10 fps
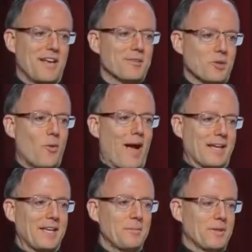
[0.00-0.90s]
It sounds
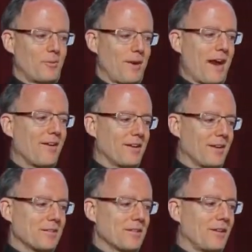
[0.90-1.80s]
quacky, but the reality
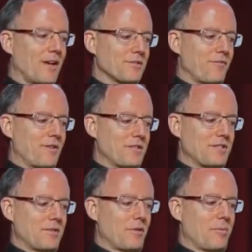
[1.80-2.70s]
is the laws of
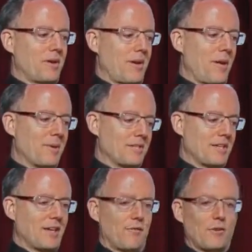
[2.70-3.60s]
physics and thermodynamics
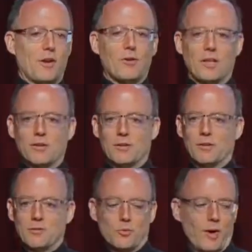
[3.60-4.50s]
tell you if you don't eat, you're going
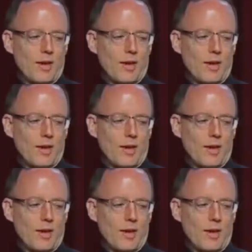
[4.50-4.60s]
to lose